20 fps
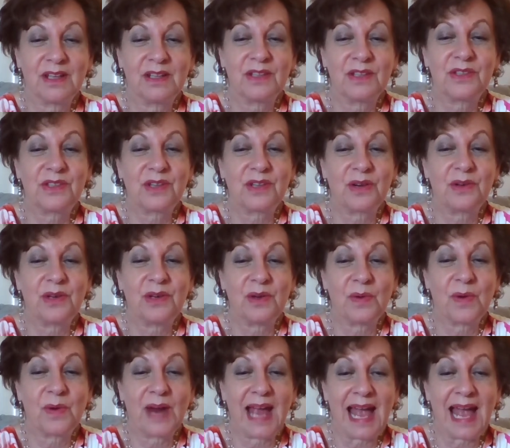so you
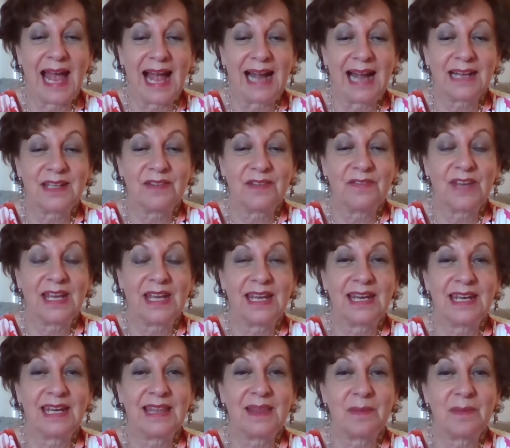are
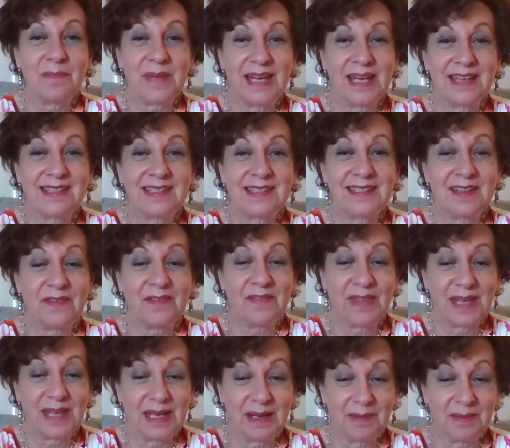activating the best of
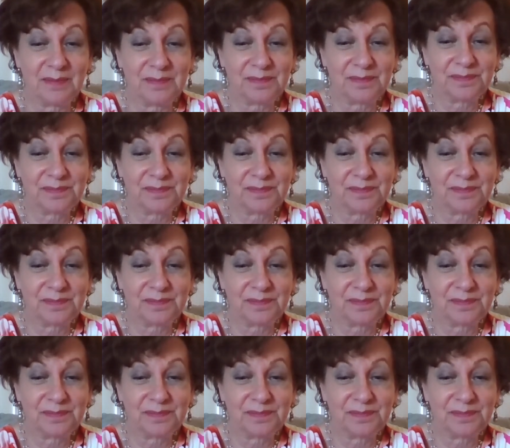them,